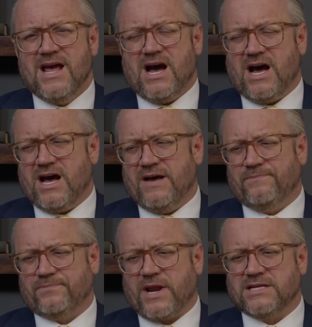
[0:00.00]

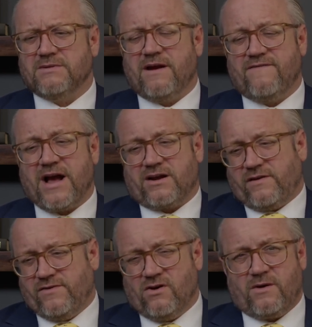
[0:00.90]
Um, as a matter of fact,
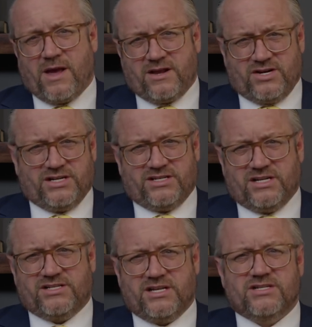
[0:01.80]
if you look at just
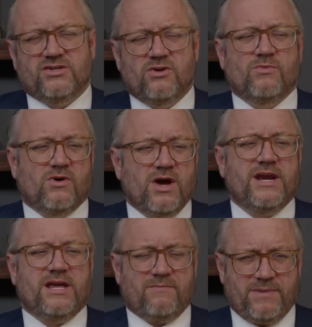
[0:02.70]
since this new
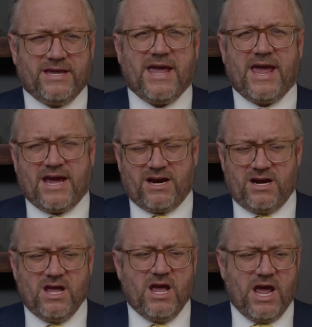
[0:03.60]
millennium began
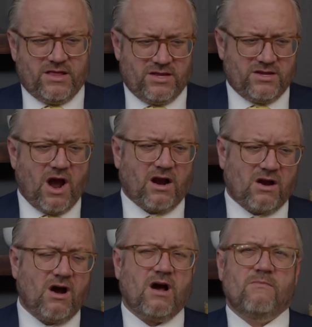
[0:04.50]
and the
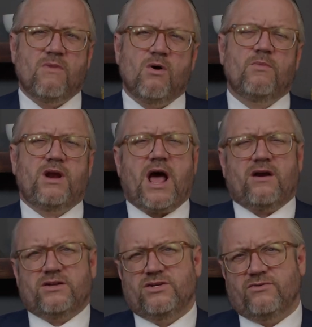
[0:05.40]
dot-com moment
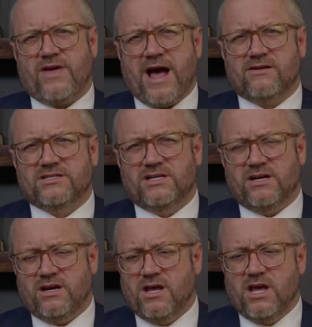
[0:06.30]
out of two
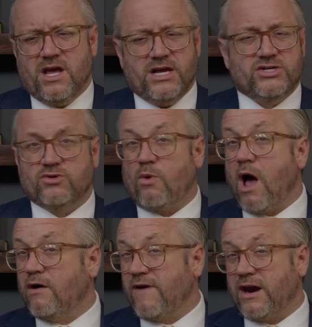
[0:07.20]
thousand, it's
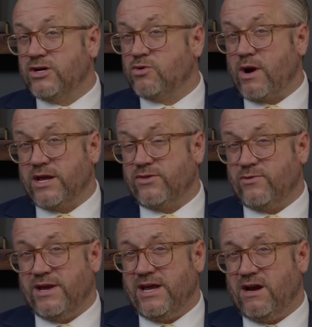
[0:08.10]
twelve out of
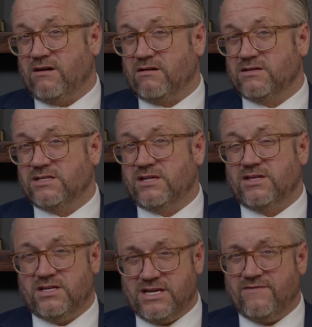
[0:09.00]
twenty-three years that
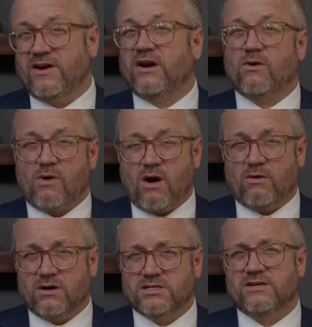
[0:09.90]
the dividend
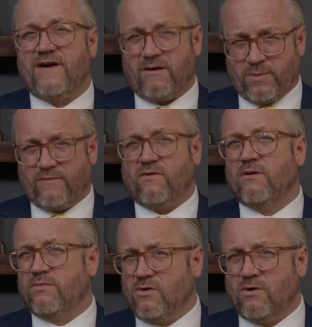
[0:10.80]
growers have
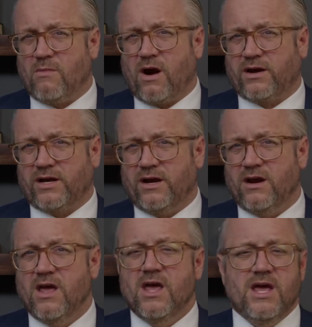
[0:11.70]
outperformed the whole market.
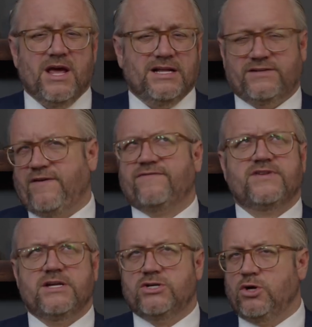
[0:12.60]
It's
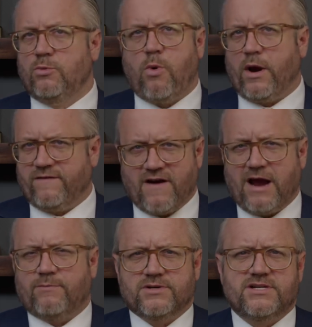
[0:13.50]
fifty-two point
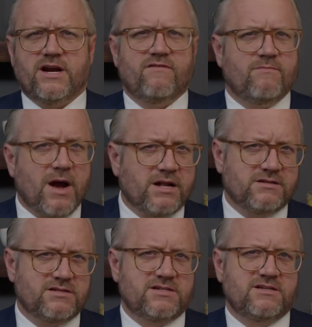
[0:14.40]
five percent of
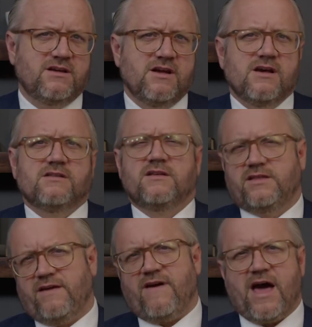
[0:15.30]
months that
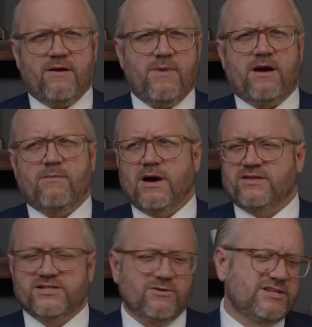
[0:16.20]
they've had a better
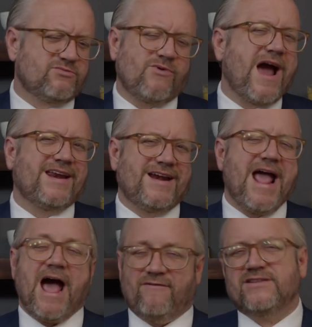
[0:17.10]
month. So it's right at
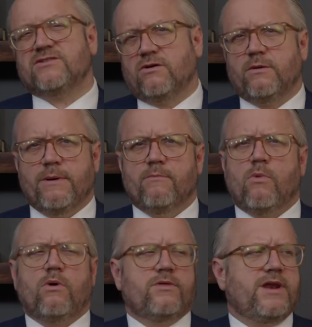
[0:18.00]
half. It's a little bit
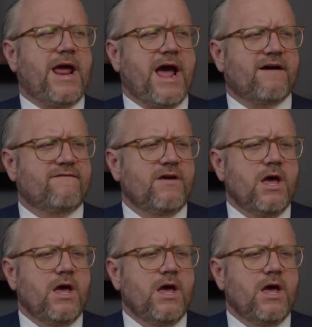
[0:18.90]
more than half